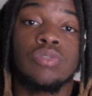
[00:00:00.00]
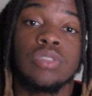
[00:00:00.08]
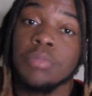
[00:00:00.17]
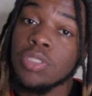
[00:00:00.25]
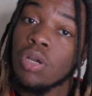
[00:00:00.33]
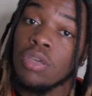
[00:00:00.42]
Let
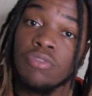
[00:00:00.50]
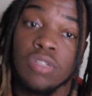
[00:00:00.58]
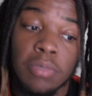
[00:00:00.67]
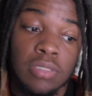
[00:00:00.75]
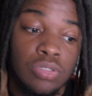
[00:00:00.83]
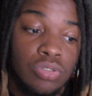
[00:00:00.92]
me know how you feel
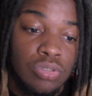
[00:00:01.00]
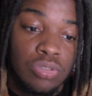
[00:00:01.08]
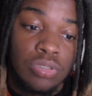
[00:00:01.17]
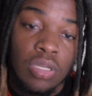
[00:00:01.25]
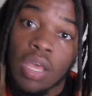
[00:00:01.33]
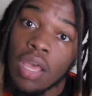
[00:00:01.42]
about this
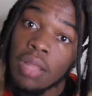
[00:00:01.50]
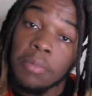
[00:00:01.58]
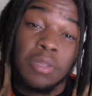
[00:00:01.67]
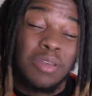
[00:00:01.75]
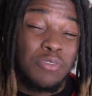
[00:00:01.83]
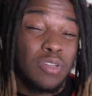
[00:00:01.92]
song. Let me
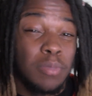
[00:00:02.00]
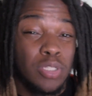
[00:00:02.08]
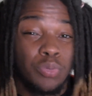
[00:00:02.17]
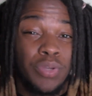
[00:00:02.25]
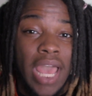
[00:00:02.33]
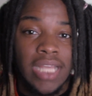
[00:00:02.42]
know how you feel about the
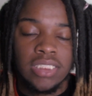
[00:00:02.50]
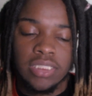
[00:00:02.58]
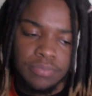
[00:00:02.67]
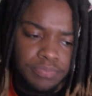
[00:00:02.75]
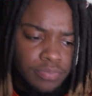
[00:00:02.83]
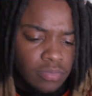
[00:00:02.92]

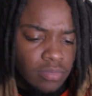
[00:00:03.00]
reaction.